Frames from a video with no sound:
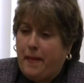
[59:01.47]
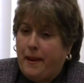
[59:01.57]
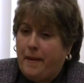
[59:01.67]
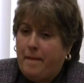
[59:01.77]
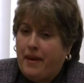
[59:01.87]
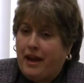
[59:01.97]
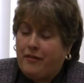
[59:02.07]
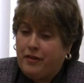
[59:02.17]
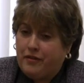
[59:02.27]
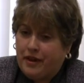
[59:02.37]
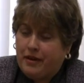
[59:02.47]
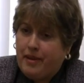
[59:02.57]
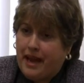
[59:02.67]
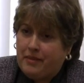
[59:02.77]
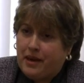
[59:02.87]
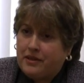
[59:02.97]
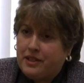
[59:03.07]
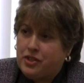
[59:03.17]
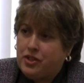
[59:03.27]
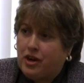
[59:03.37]
I feel very bad about
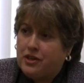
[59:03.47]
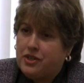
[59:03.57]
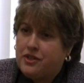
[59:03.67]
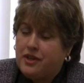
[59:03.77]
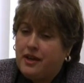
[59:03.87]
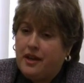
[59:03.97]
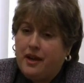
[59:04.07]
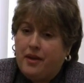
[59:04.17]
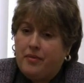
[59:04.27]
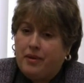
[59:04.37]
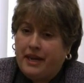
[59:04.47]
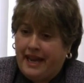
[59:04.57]
these charges, but he